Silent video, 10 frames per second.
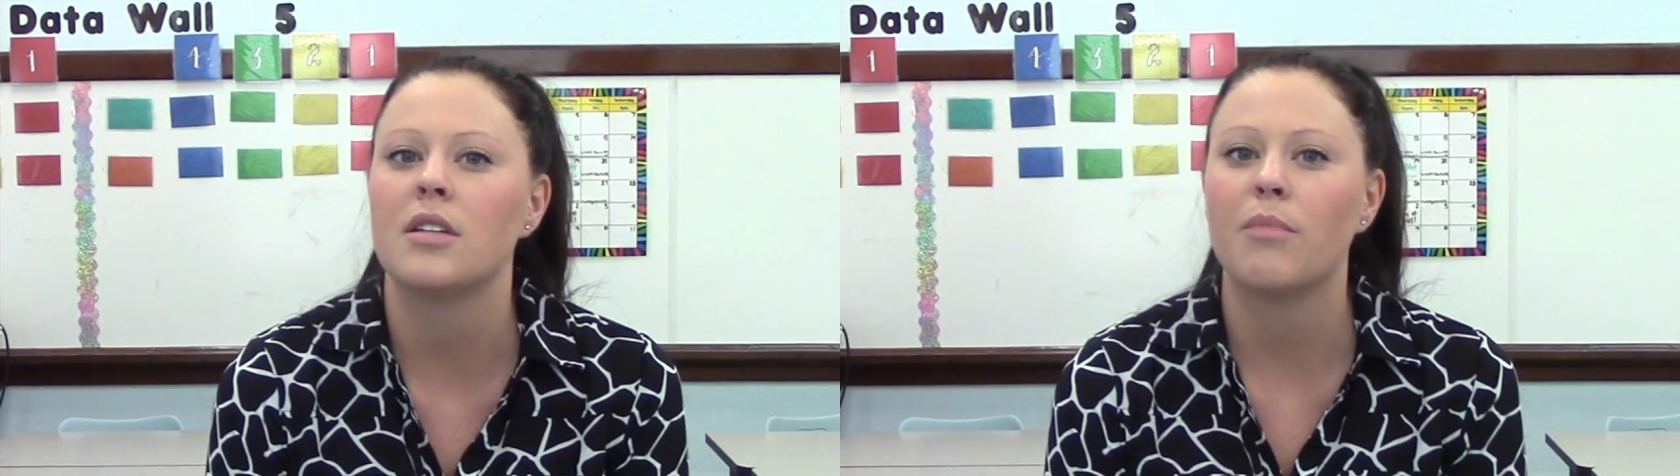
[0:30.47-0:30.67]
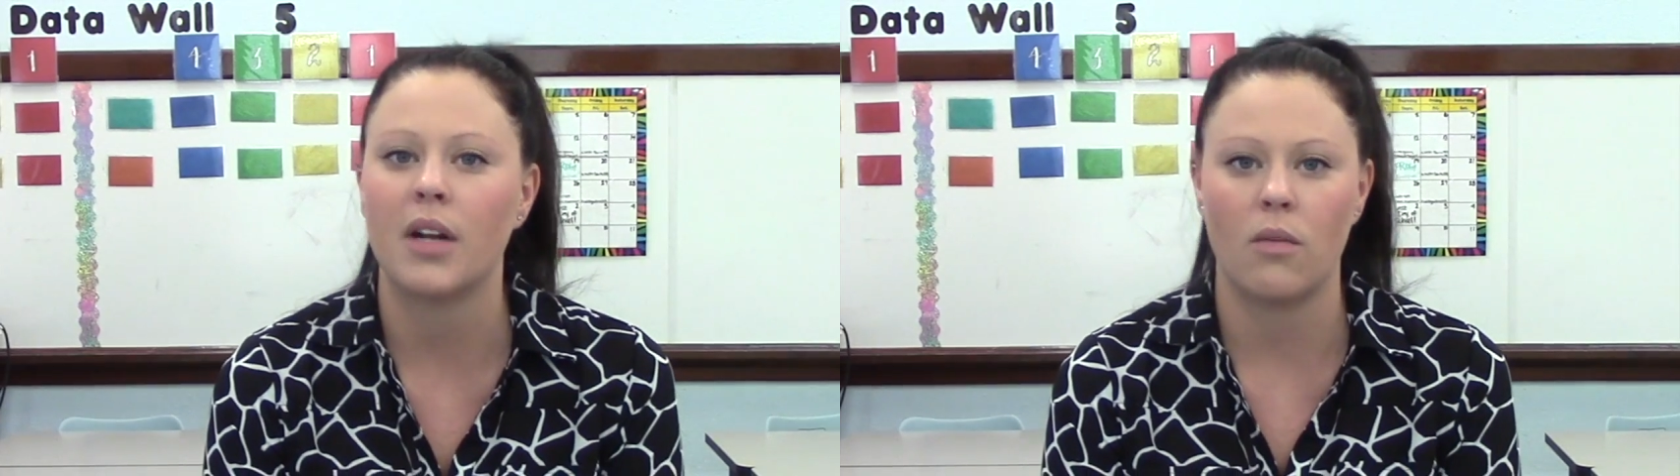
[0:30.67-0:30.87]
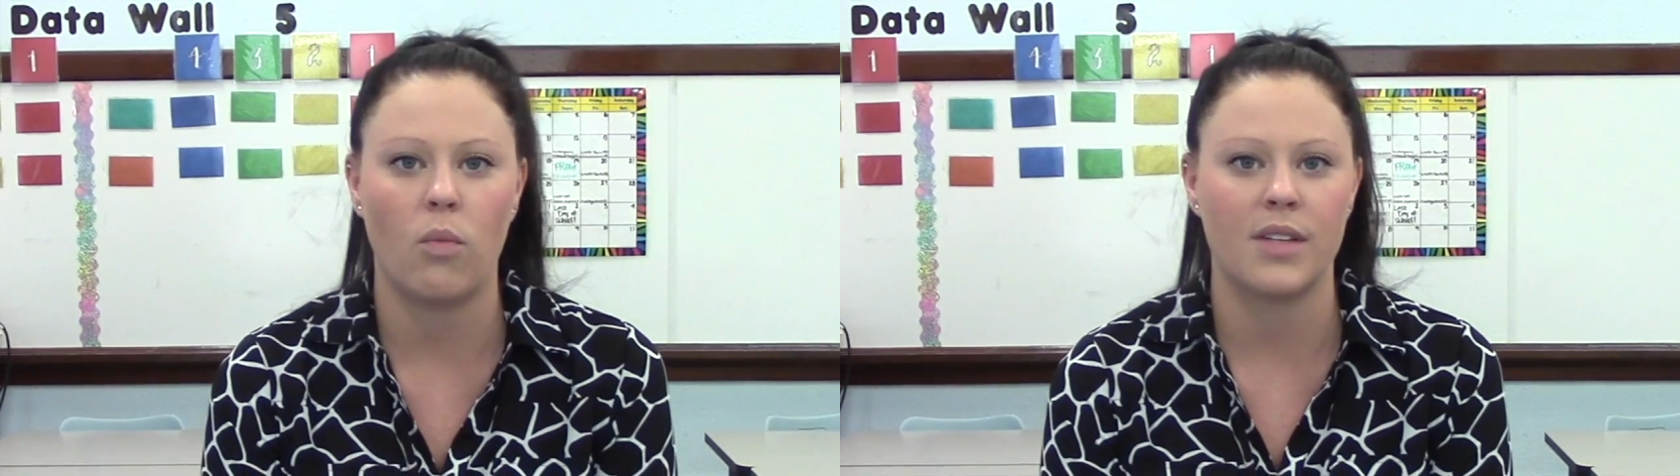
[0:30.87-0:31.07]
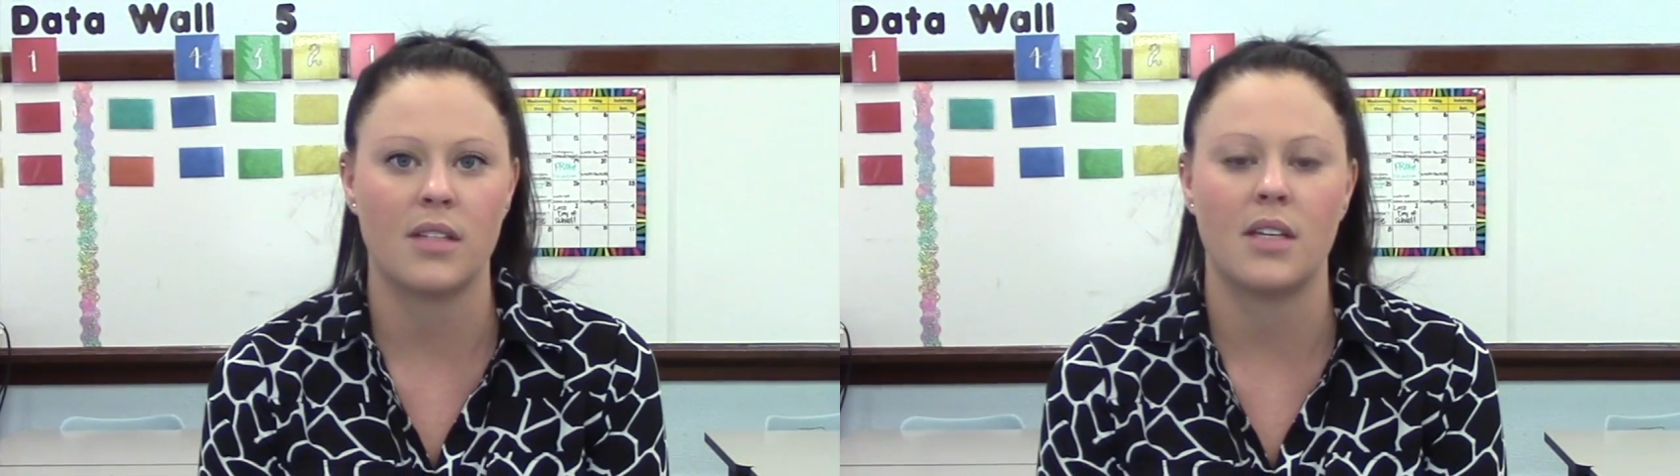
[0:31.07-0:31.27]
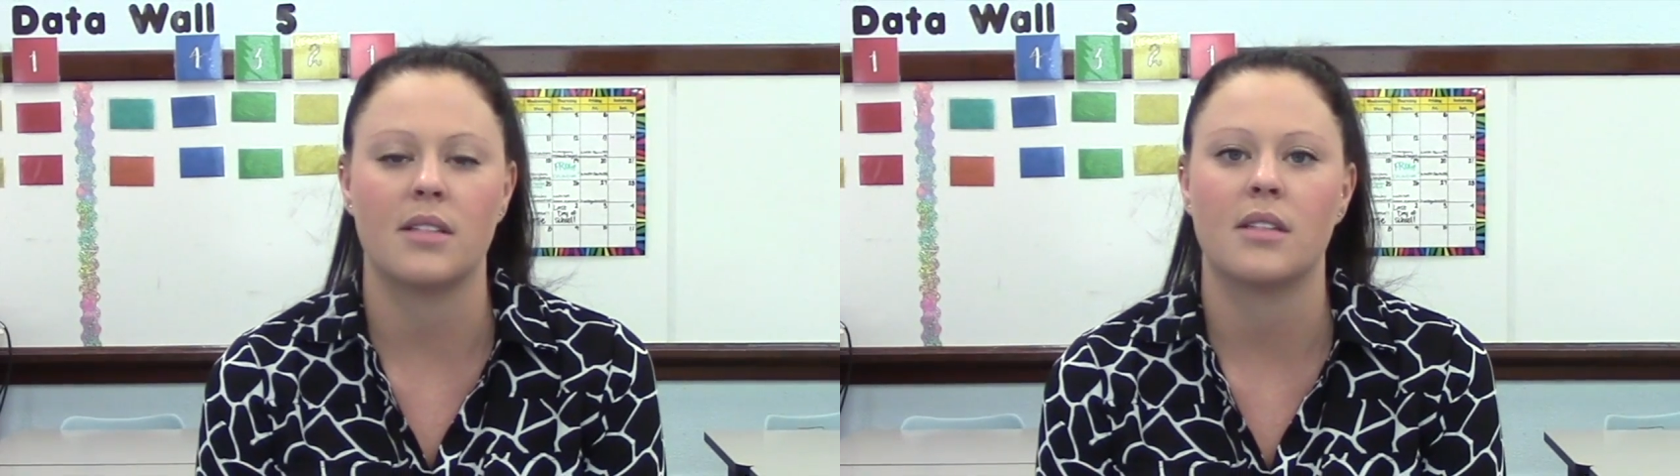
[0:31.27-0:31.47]
but it
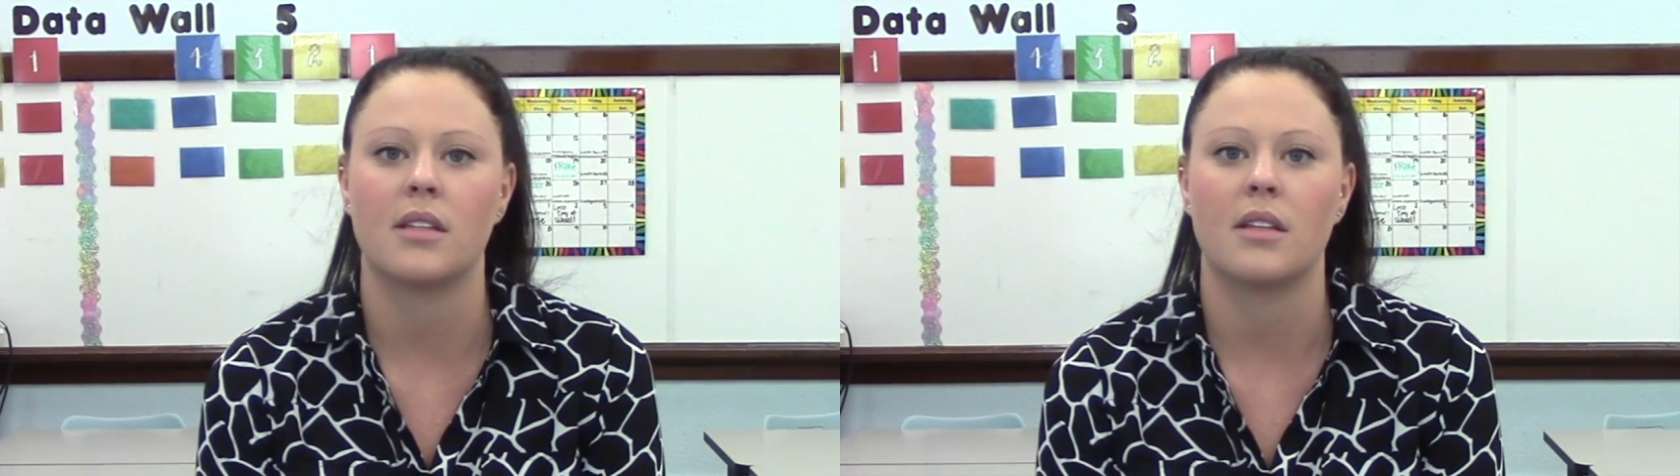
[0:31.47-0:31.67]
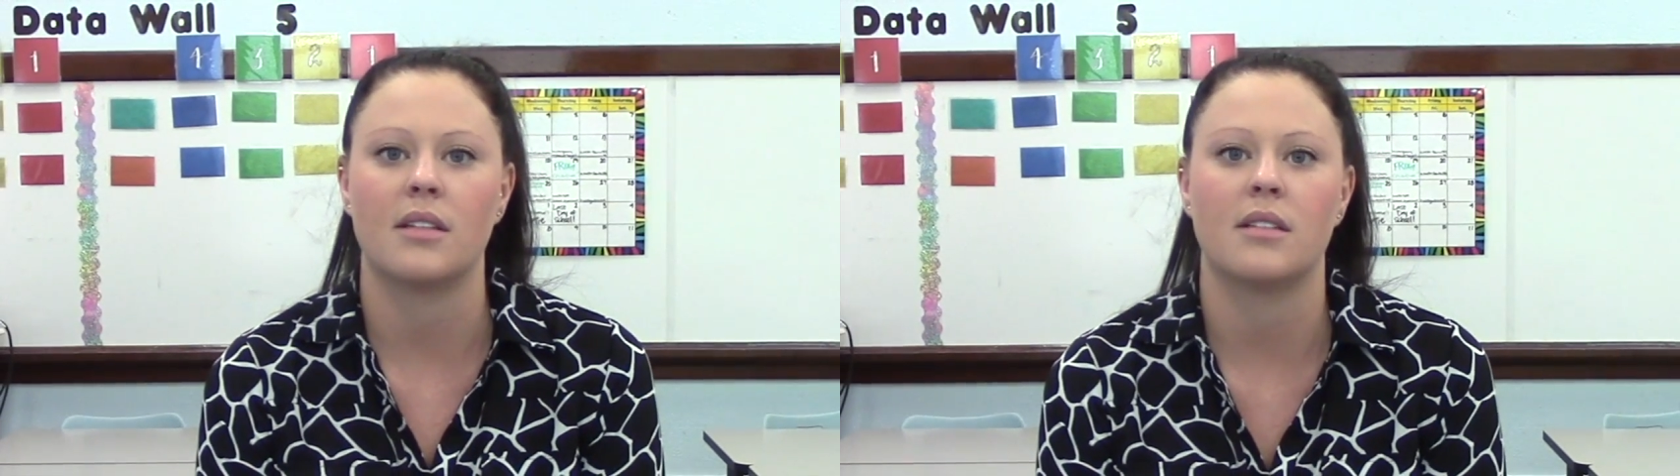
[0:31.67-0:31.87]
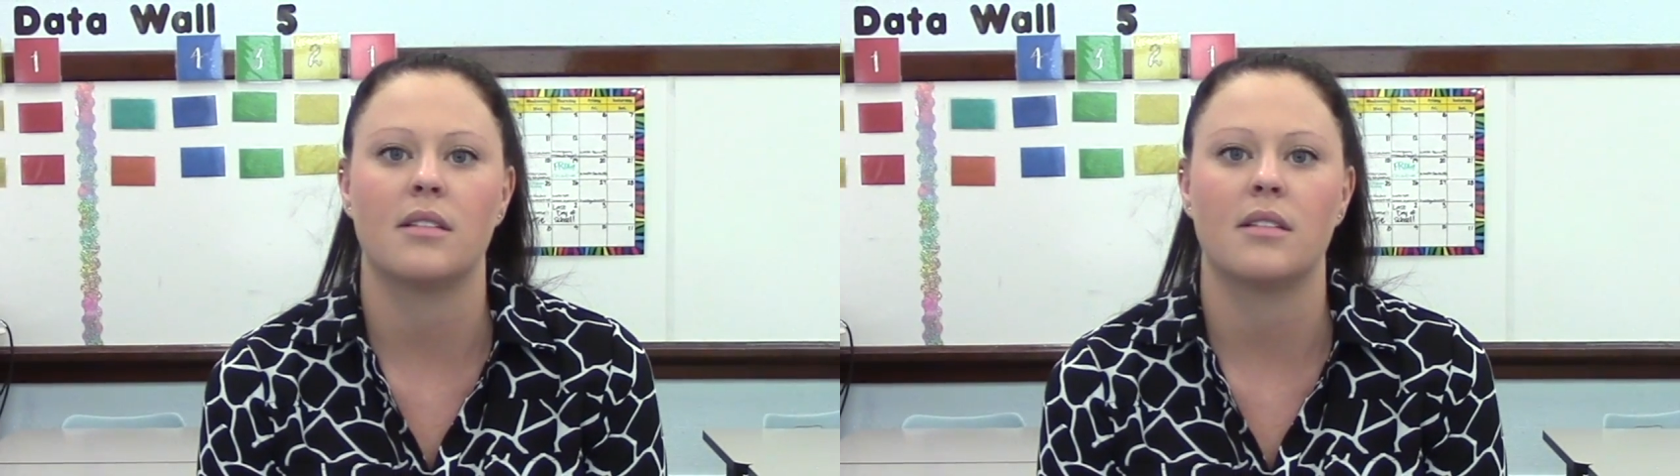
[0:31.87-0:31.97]
wasn't the